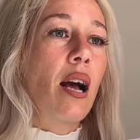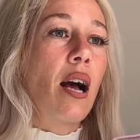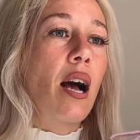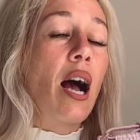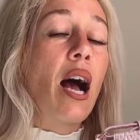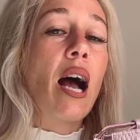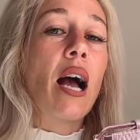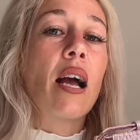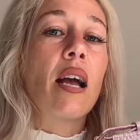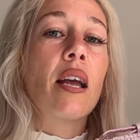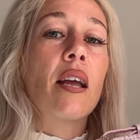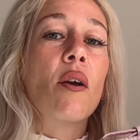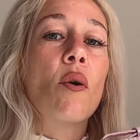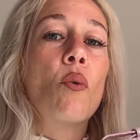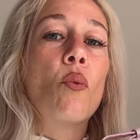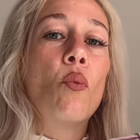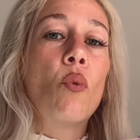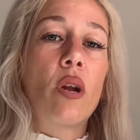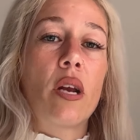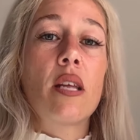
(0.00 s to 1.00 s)
I
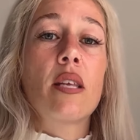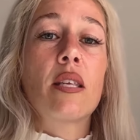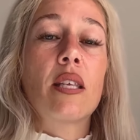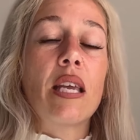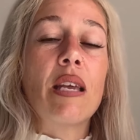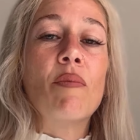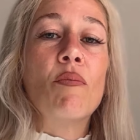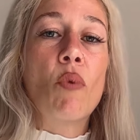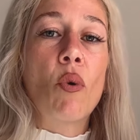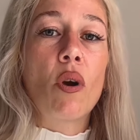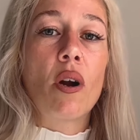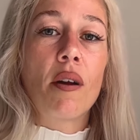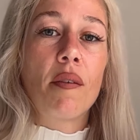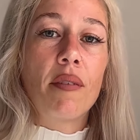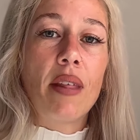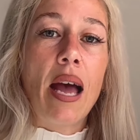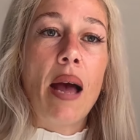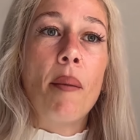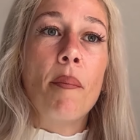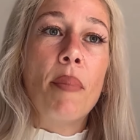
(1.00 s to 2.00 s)
want to see more of
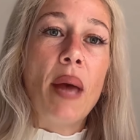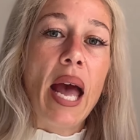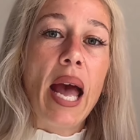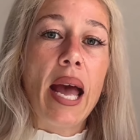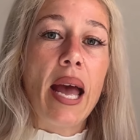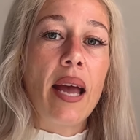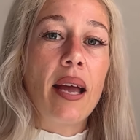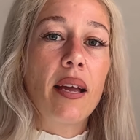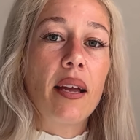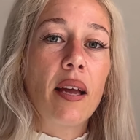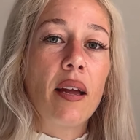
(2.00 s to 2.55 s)
that bag.